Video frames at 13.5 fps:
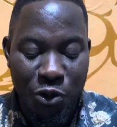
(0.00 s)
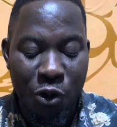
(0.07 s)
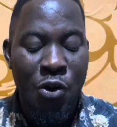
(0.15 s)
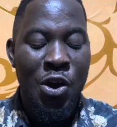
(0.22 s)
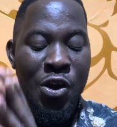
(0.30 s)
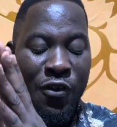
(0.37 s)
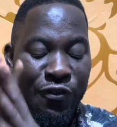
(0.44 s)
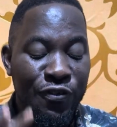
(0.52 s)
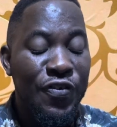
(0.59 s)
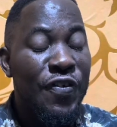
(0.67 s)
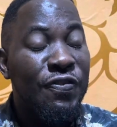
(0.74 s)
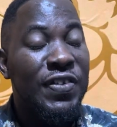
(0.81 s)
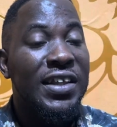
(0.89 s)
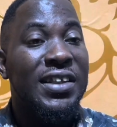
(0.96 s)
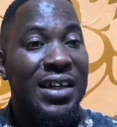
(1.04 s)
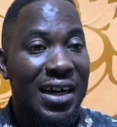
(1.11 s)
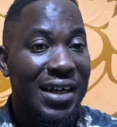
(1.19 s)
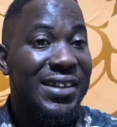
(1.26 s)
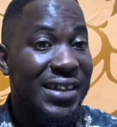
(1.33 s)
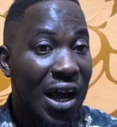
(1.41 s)
So
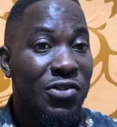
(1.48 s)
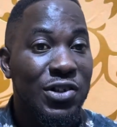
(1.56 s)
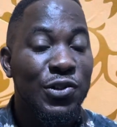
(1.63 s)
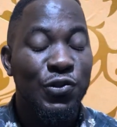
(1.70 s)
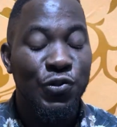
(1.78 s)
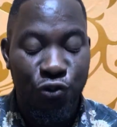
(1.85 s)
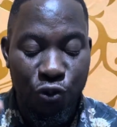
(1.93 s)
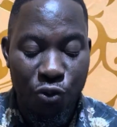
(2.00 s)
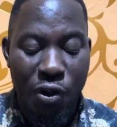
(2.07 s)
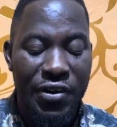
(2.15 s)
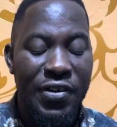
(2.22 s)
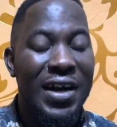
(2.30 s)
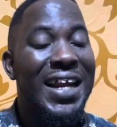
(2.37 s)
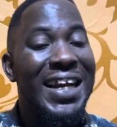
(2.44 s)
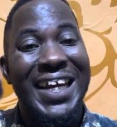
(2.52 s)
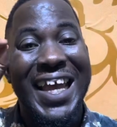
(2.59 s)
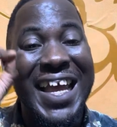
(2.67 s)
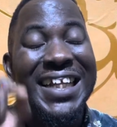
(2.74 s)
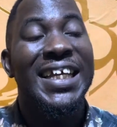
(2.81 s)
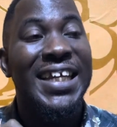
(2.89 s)

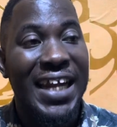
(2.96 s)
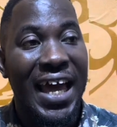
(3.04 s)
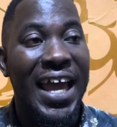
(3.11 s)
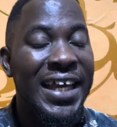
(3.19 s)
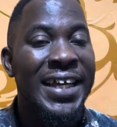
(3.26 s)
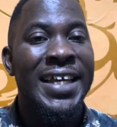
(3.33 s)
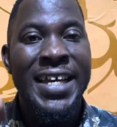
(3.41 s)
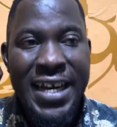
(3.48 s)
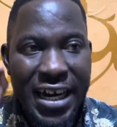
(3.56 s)
53,289